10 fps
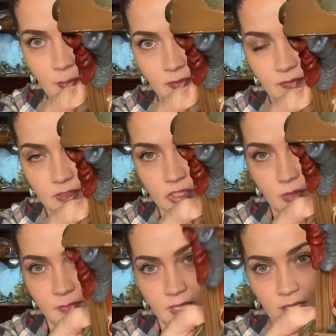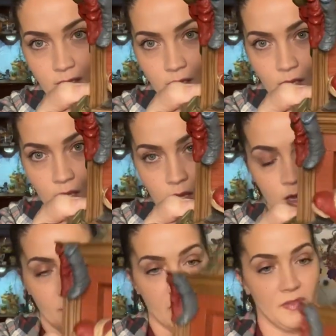of the chimney.
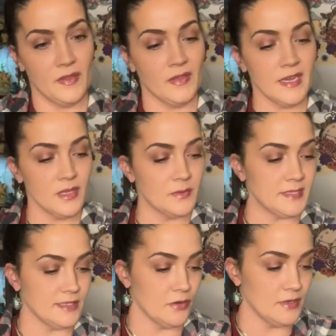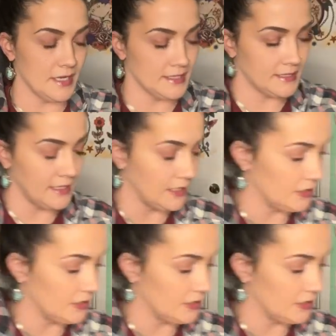But the lady was so nice there.